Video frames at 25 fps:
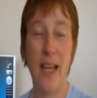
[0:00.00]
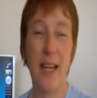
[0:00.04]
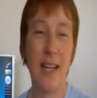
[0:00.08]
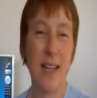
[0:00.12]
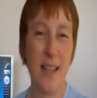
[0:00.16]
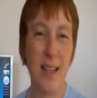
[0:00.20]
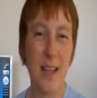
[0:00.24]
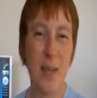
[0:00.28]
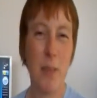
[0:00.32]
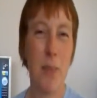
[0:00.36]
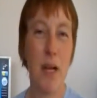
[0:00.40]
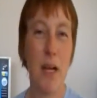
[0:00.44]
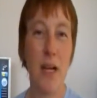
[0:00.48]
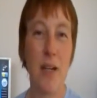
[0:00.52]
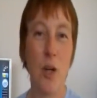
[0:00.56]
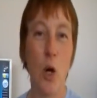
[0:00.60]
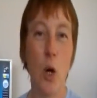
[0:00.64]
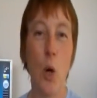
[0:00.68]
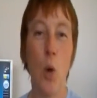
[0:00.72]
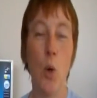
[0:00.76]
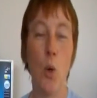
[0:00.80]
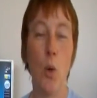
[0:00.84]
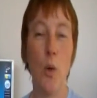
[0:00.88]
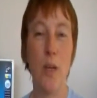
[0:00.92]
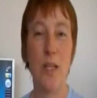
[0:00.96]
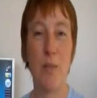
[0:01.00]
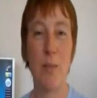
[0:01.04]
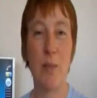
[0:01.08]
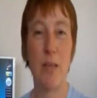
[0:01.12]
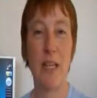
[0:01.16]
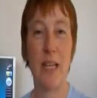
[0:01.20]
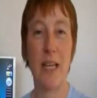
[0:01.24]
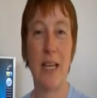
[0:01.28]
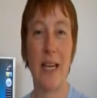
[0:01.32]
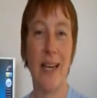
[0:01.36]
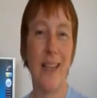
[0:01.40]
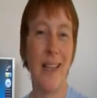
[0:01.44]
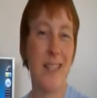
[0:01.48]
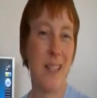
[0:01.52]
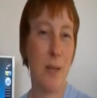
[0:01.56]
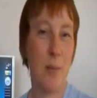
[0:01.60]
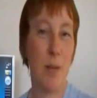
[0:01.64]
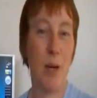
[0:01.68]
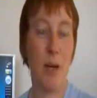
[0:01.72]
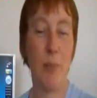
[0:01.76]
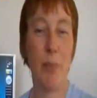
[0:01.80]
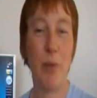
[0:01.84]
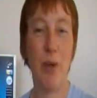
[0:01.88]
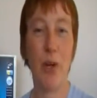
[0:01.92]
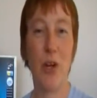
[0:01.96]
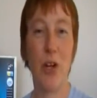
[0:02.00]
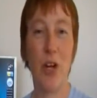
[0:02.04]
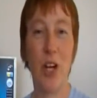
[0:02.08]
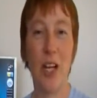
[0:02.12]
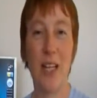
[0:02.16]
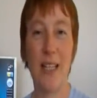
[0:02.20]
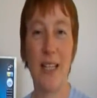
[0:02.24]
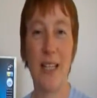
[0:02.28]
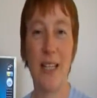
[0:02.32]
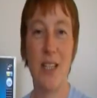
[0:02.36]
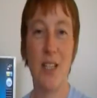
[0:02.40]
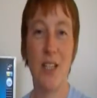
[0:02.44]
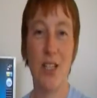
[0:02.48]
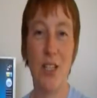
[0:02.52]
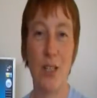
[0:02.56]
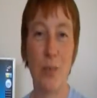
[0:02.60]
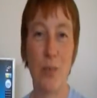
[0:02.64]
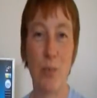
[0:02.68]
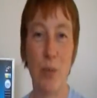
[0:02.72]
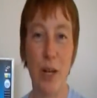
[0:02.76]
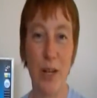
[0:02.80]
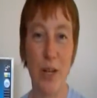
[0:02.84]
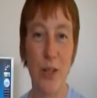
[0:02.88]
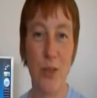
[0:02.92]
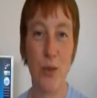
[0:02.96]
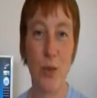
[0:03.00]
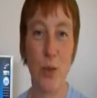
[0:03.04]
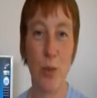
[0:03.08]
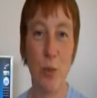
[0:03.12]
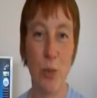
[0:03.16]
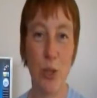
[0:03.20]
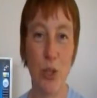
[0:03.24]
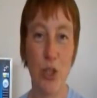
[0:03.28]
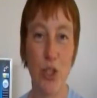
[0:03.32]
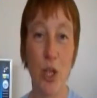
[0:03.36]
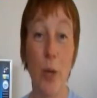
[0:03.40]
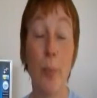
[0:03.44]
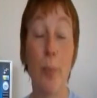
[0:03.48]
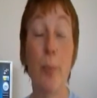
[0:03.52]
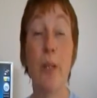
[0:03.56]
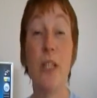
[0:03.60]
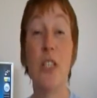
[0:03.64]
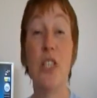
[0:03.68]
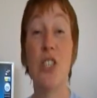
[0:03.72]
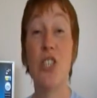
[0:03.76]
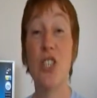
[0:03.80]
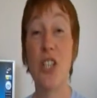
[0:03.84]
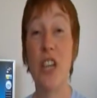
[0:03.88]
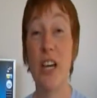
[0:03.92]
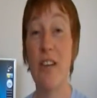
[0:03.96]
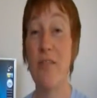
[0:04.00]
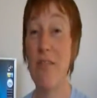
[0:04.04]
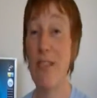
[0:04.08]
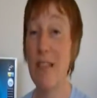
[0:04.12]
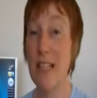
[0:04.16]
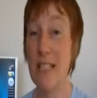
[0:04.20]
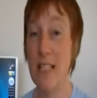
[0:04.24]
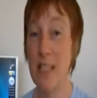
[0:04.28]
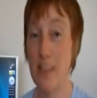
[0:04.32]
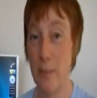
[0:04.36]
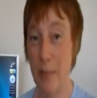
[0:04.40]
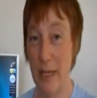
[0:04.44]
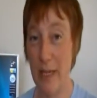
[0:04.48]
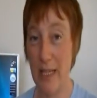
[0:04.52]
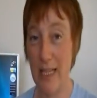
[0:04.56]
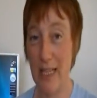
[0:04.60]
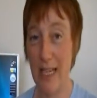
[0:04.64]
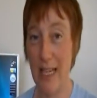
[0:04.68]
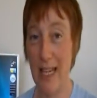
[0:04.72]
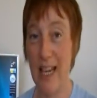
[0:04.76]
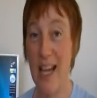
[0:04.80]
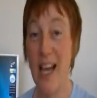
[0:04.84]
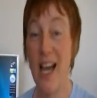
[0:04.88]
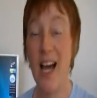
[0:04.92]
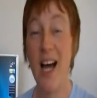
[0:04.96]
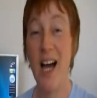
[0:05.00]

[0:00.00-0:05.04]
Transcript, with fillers: Now, that might not always be the case. I might be on holiday and just browse through a bookshop, but generally speaking,